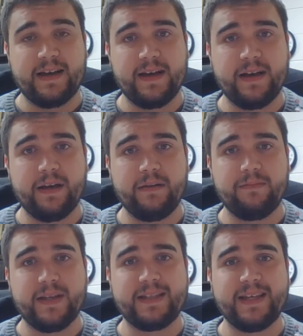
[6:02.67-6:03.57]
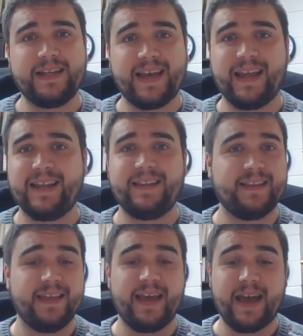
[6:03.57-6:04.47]
It's indicated
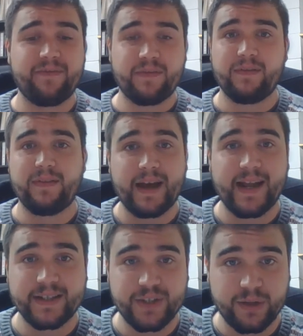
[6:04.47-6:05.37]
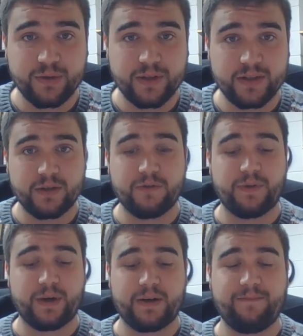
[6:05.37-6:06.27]
that they have not had children so
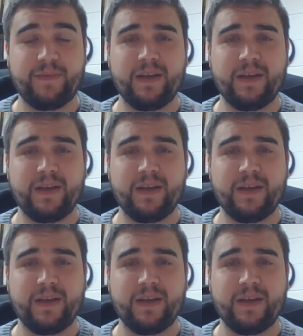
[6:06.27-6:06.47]
far.